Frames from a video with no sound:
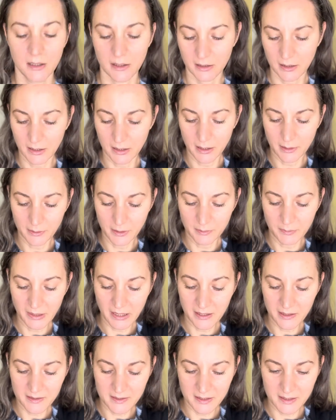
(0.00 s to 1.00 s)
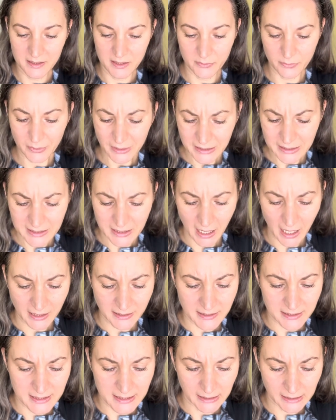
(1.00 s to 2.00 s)
And because this is really
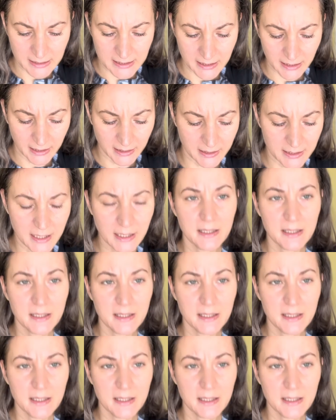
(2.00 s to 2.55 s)
not tinted,